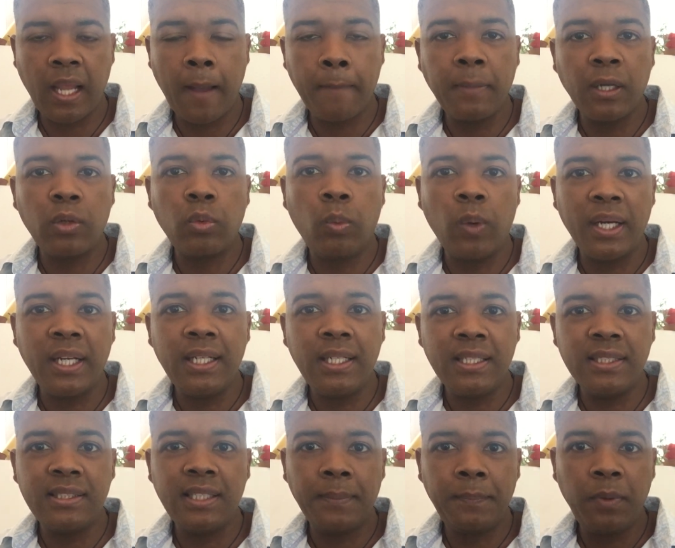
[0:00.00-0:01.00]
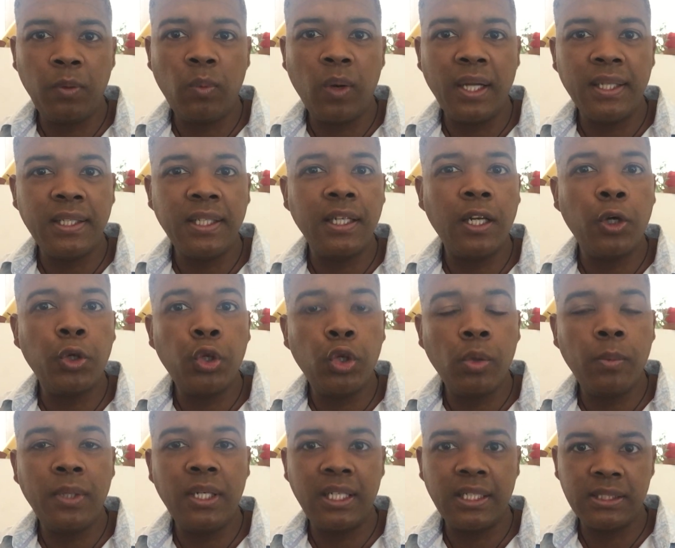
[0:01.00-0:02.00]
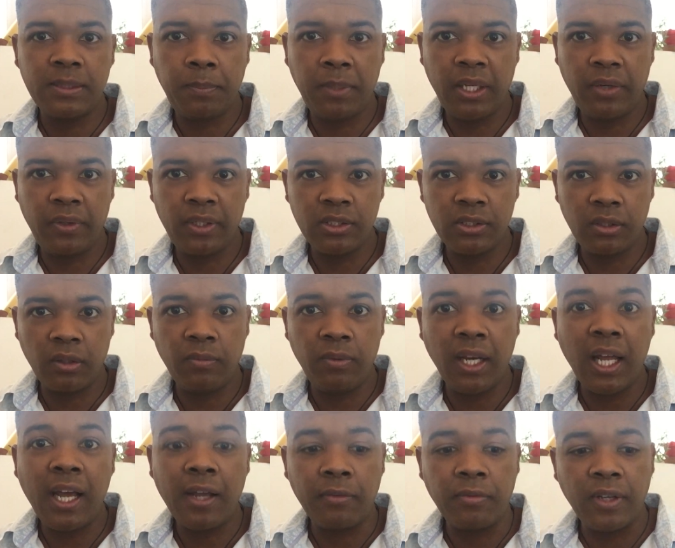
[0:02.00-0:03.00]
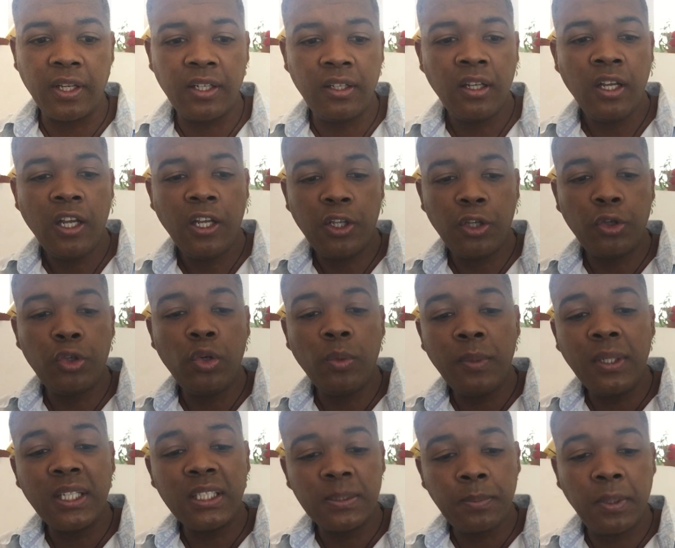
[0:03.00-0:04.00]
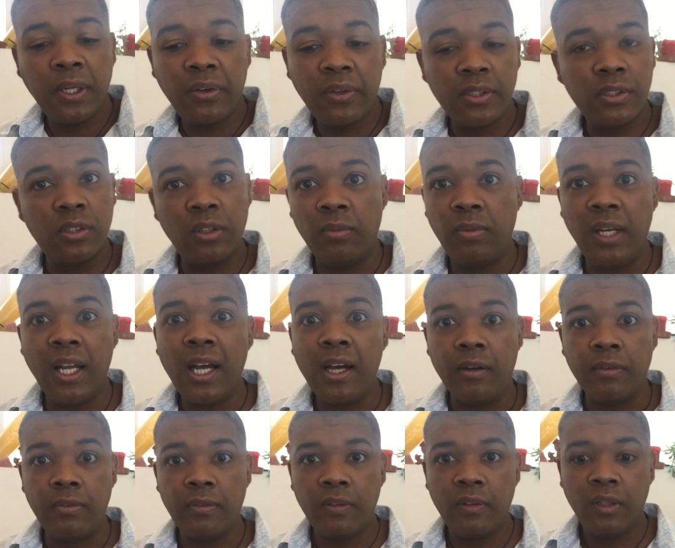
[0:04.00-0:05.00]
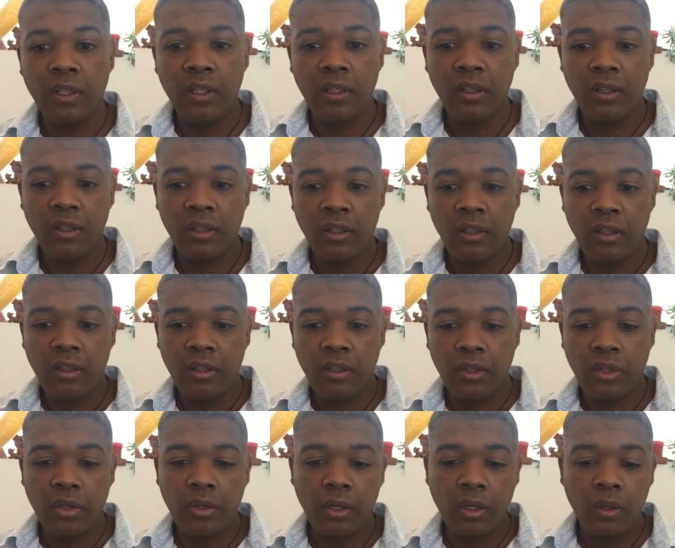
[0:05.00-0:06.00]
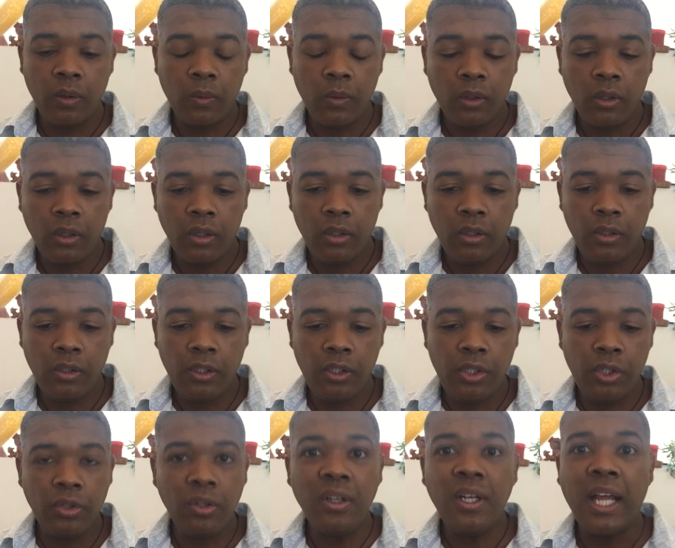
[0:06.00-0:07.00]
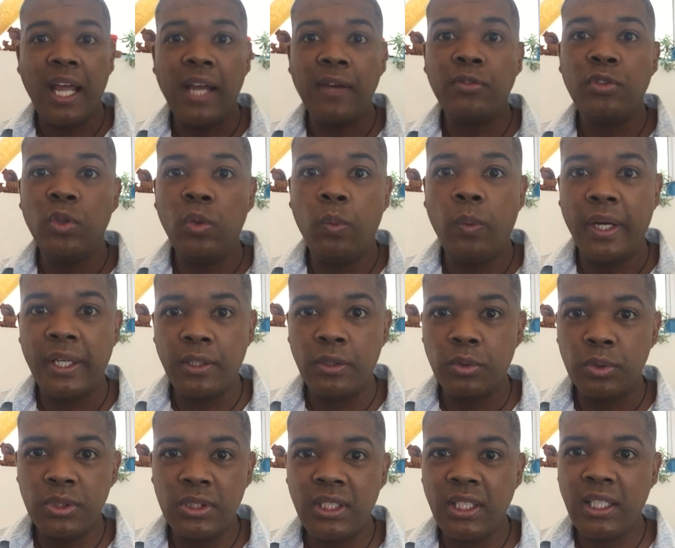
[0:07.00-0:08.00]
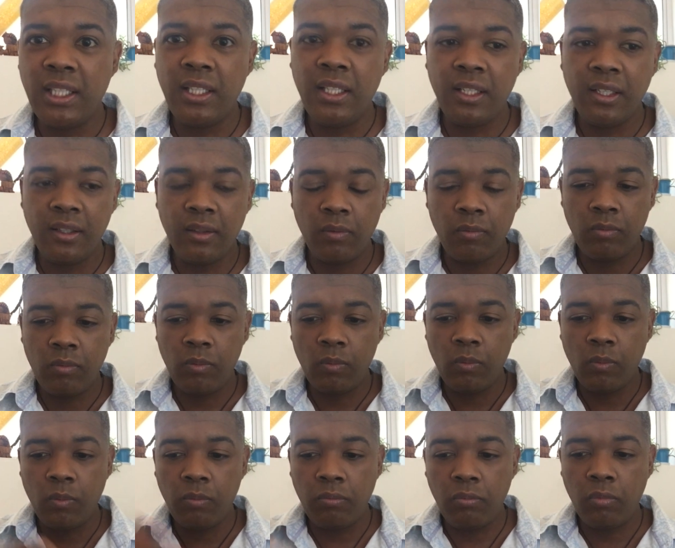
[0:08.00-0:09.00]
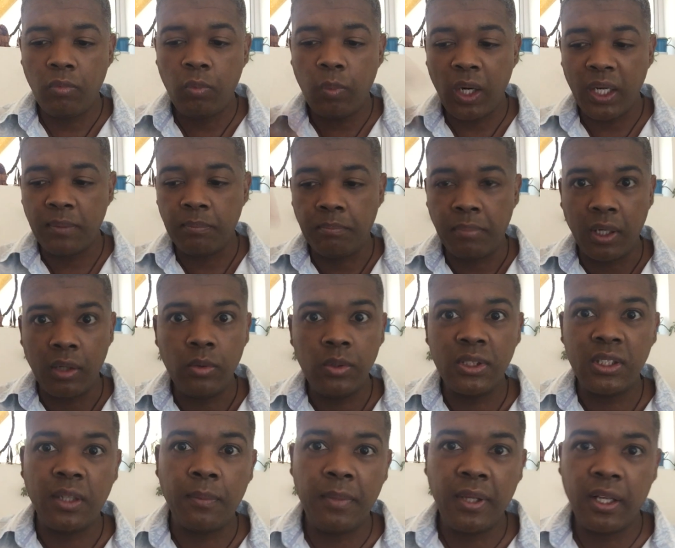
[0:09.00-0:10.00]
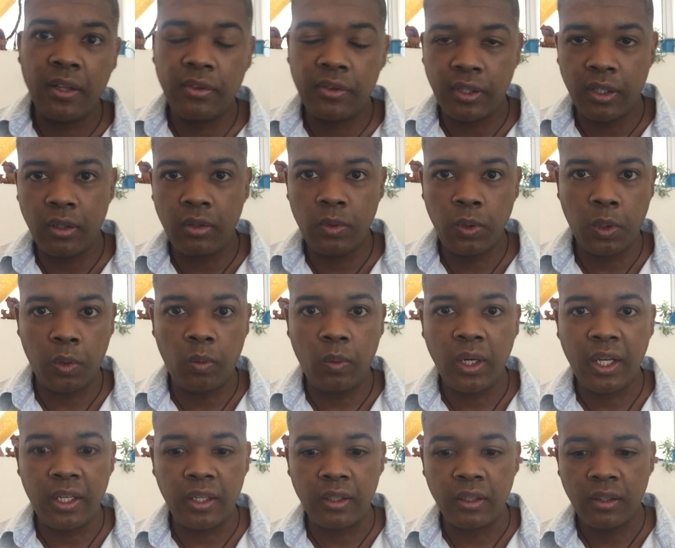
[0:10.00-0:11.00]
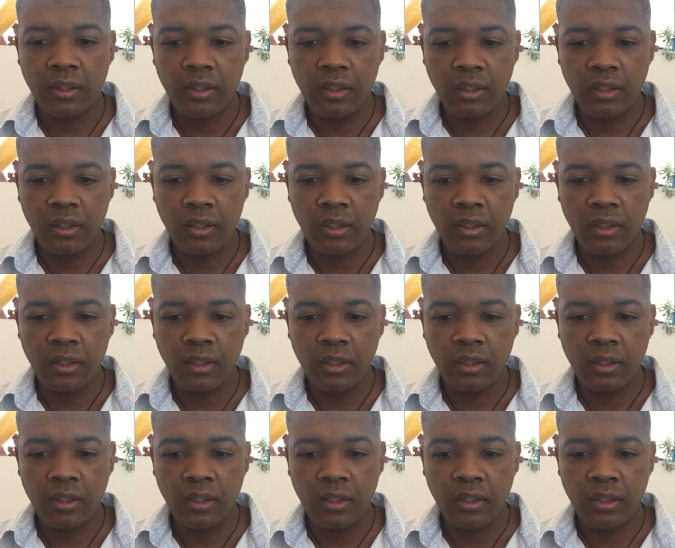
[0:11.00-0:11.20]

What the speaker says: about what it is that we want in our human experience of life and your human experience of love. You know, you don't have to wait to see what bones are being thrown your way.